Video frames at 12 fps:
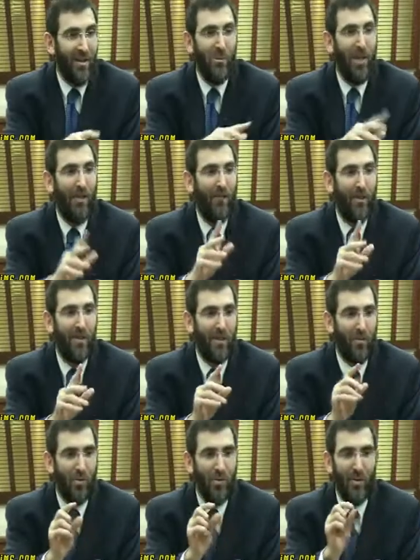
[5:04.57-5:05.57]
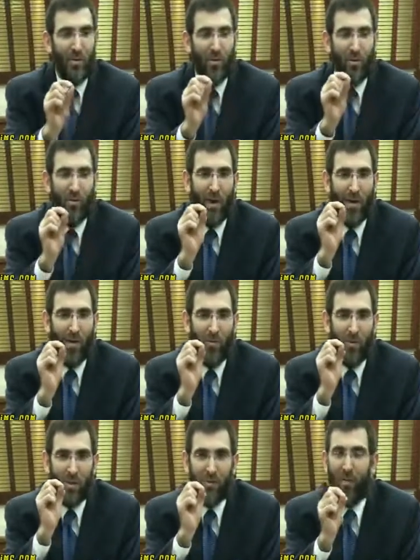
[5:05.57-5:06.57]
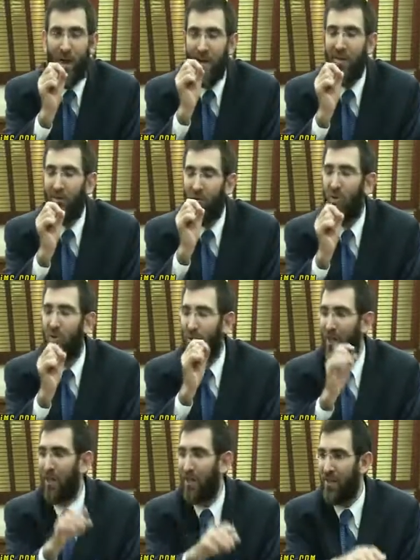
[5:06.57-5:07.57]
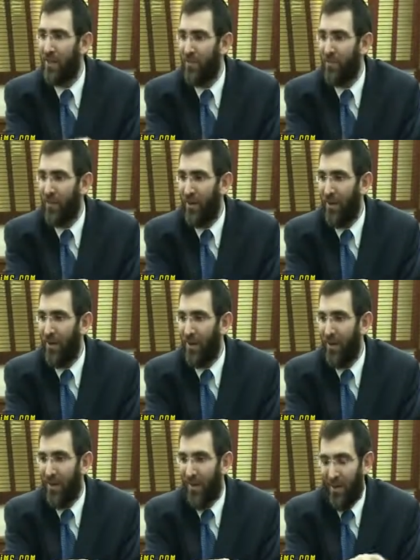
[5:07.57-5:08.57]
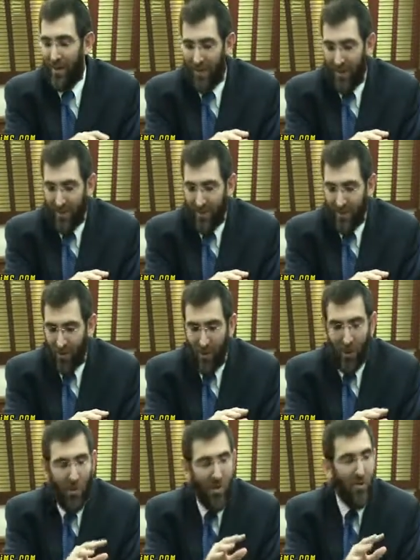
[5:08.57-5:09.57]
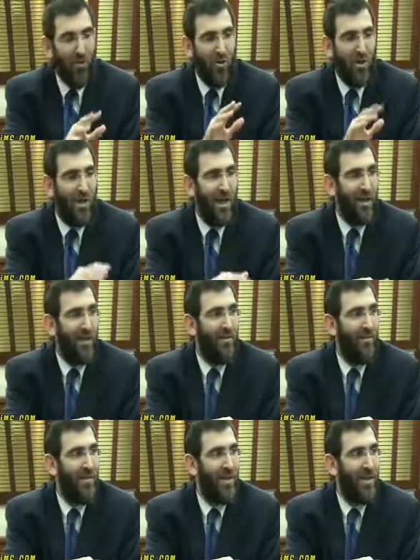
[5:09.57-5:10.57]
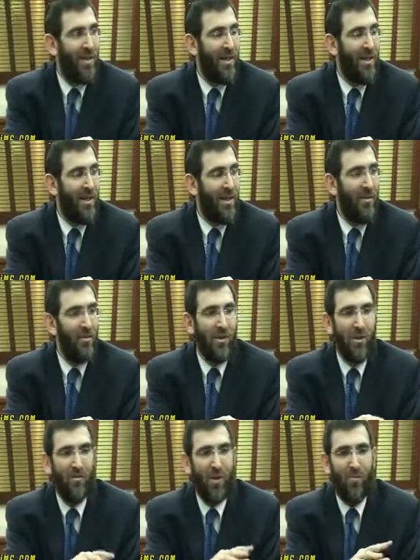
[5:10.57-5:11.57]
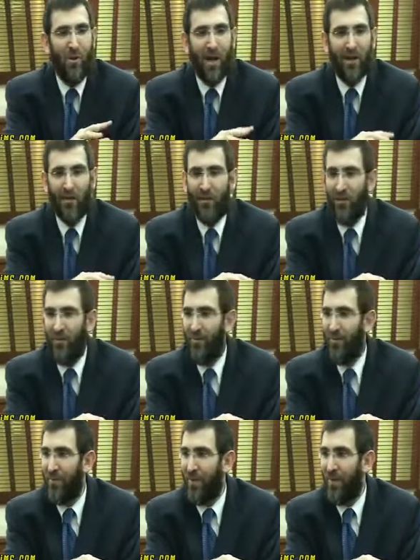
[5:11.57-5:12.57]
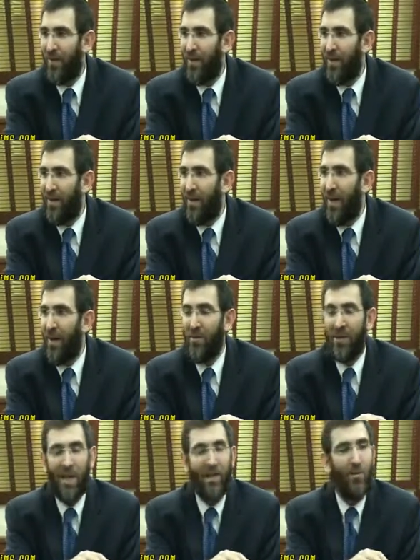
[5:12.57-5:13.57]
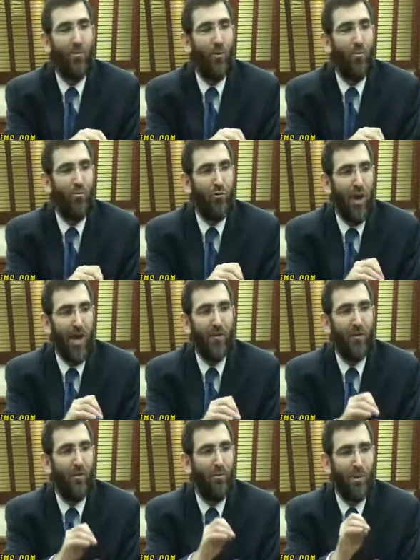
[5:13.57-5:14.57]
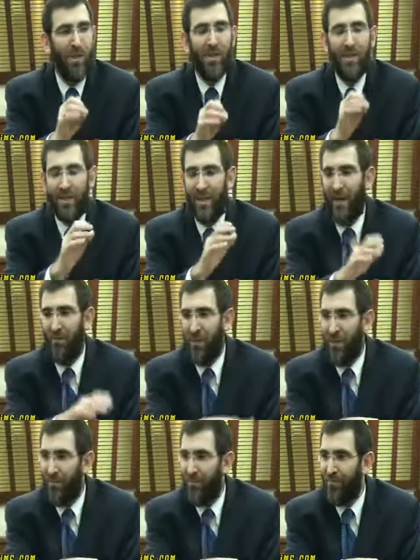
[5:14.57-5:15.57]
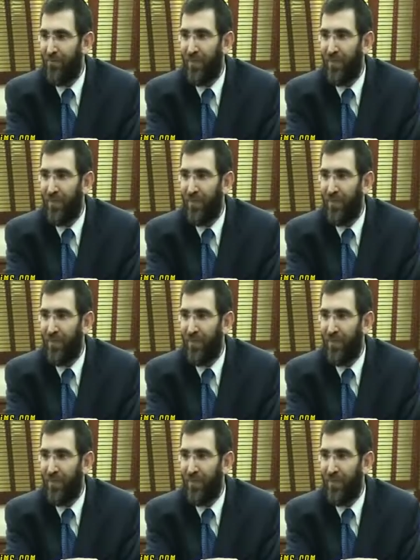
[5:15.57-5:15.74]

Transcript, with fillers: That's what life is, to, to, to respond to those tests. So, what I want to do with you tonight is I want to do something very practical. I'm going to take you through a practical piece in the Talmud.